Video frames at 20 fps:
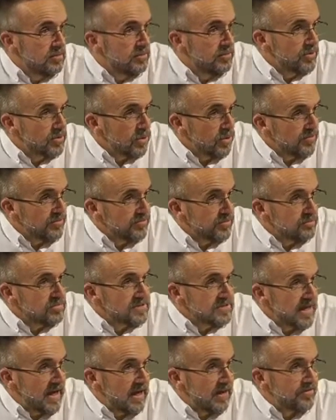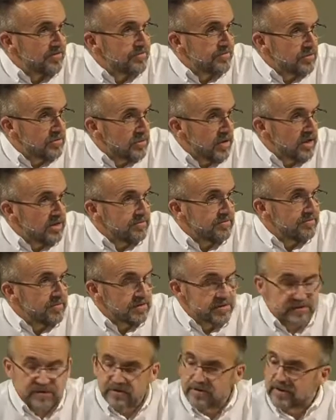brought from death to life
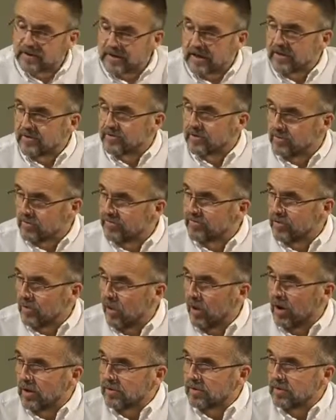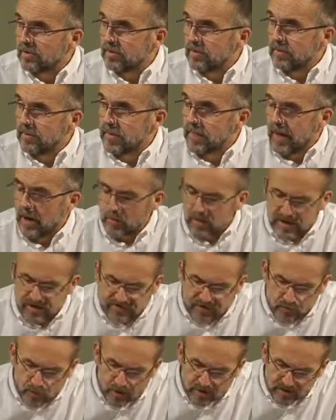into the kingdom of God. And we
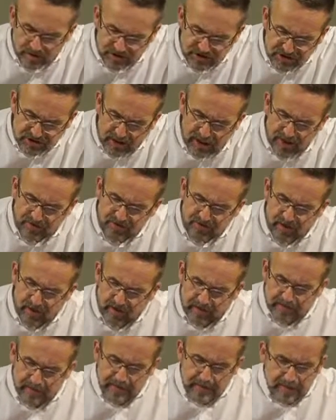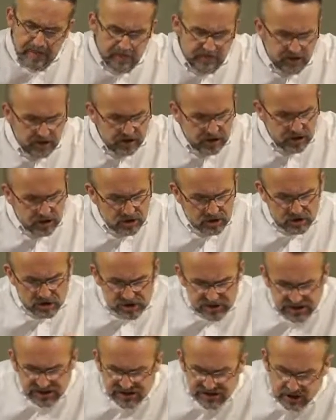need to understand then that
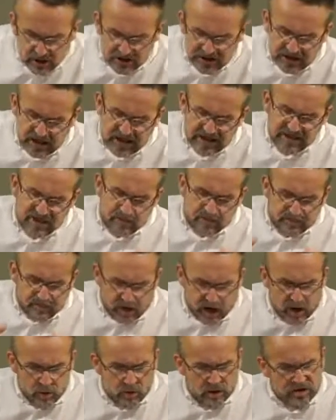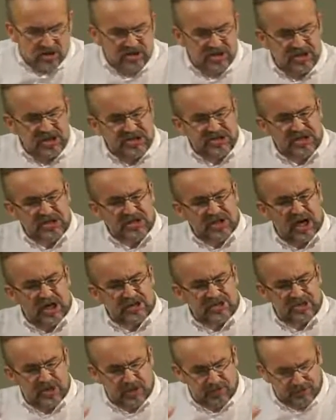Jesus has the power, Jesus
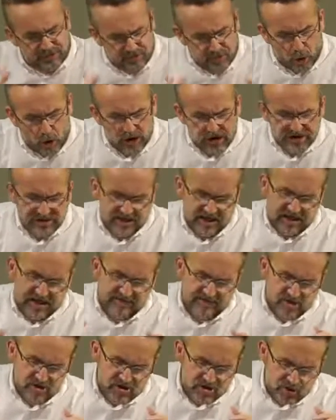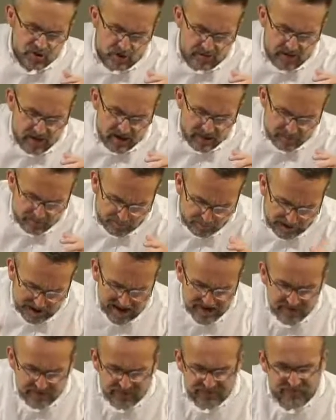has the authority given to him
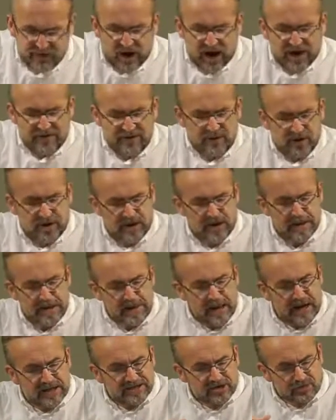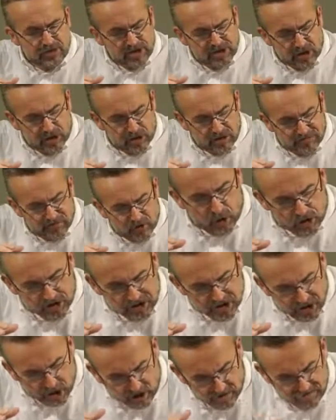by the Father as a result
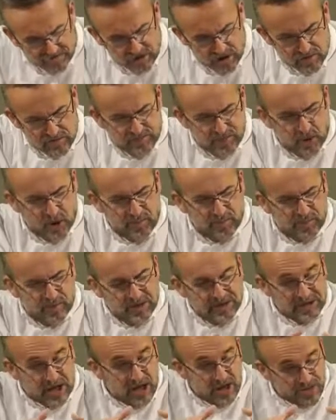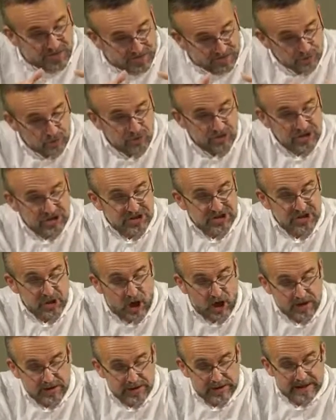God's covenant purpose through the
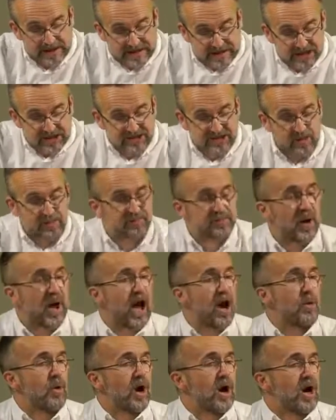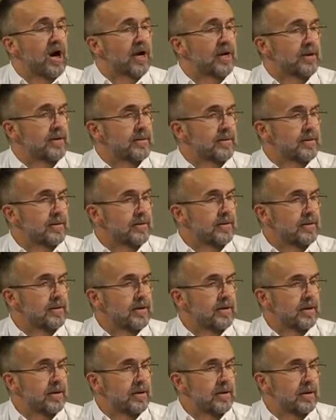Son. He has the power,
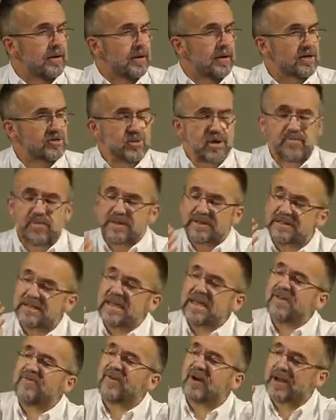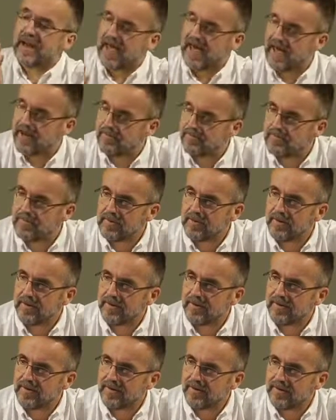as we believe in him,
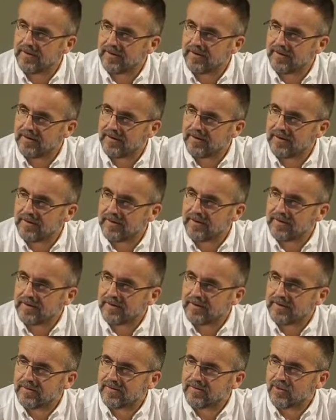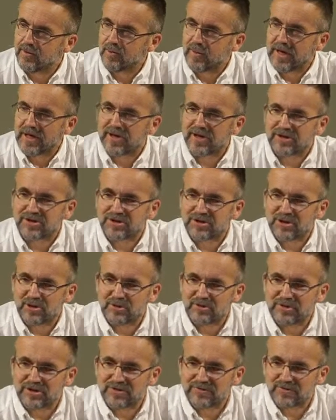to make us
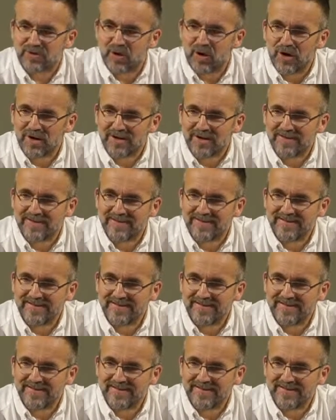children of God.